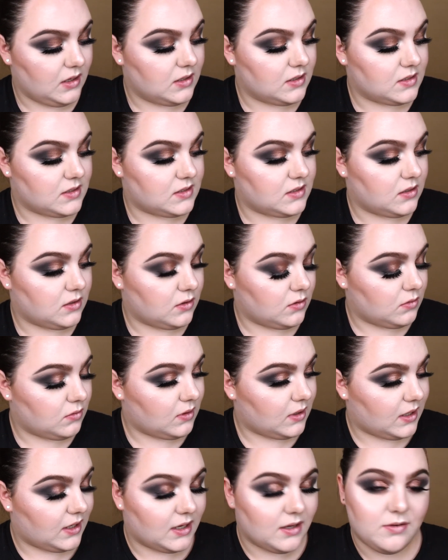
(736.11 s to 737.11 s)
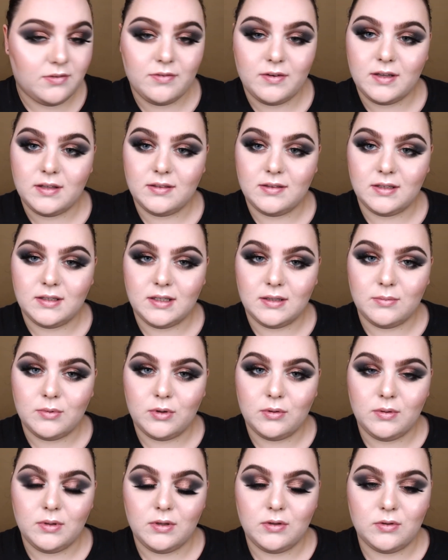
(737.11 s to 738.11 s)
So I thought that I'm
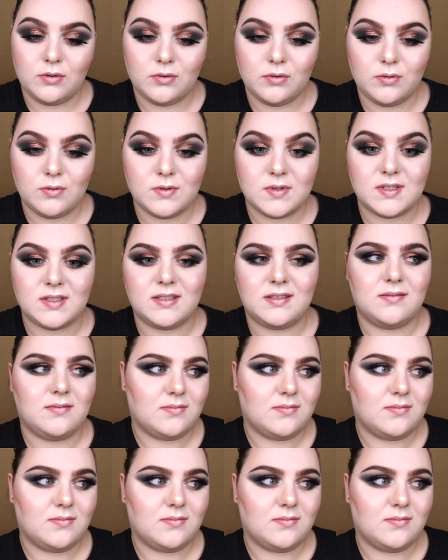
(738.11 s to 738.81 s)
going to use